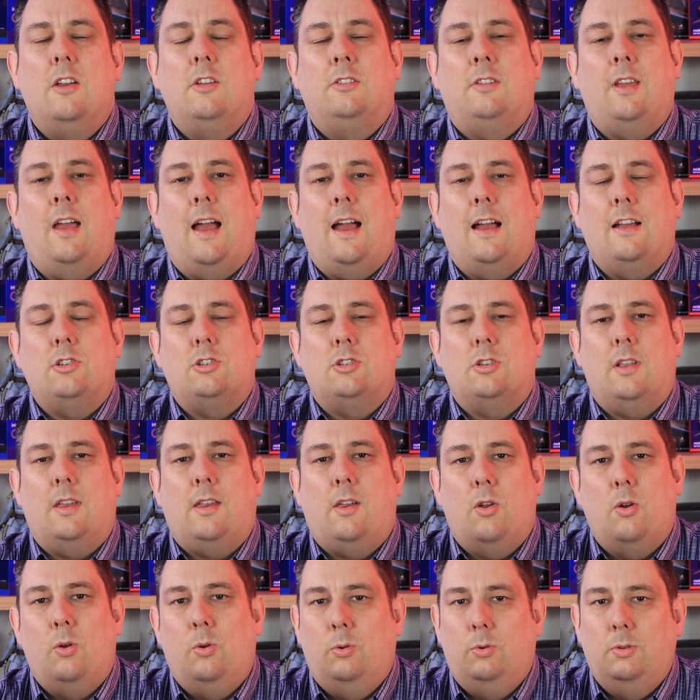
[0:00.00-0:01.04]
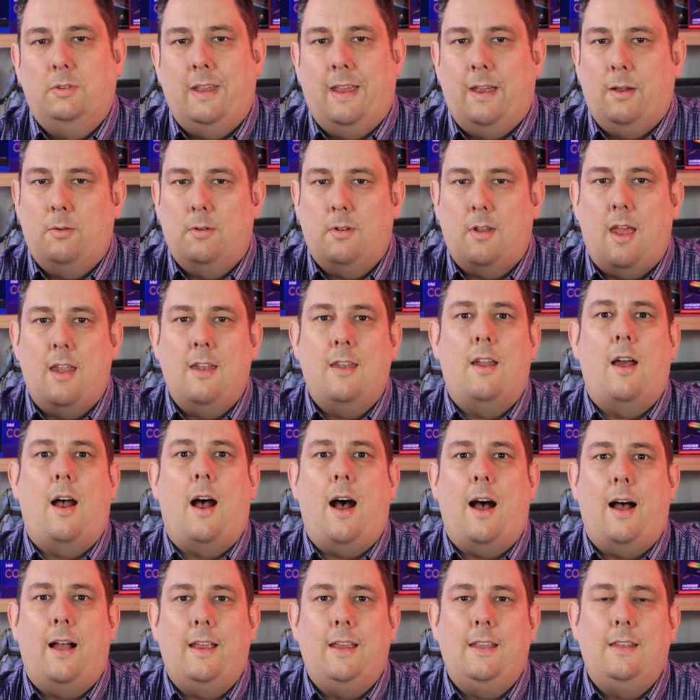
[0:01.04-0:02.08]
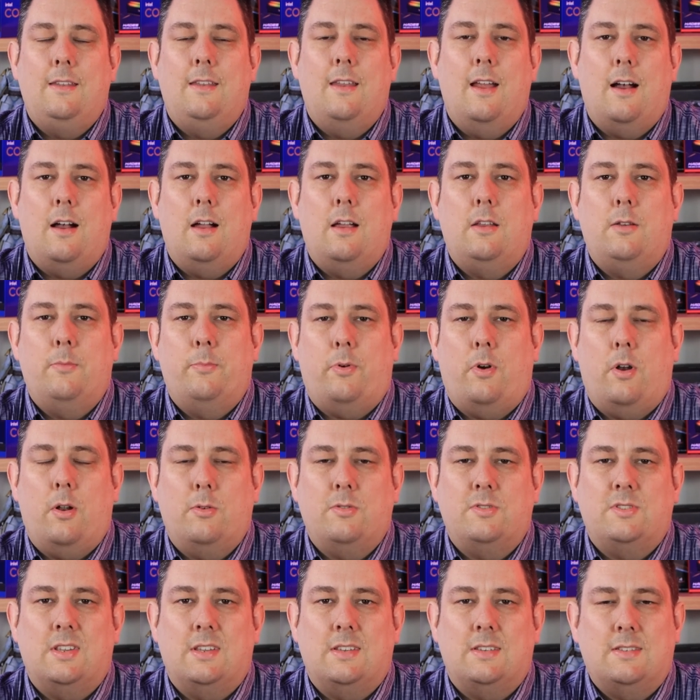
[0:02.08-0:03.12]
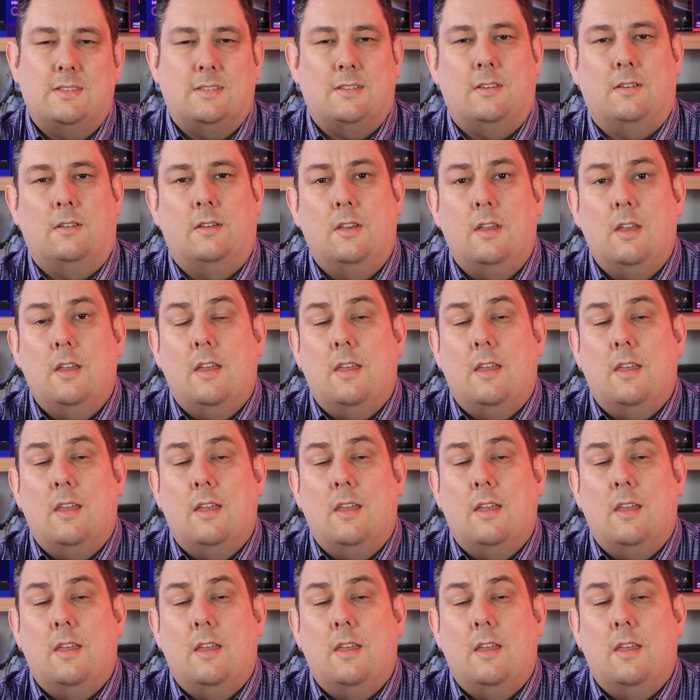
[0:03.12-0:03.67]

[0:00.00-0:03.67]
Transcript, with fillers: to actually cool down an i nine processor.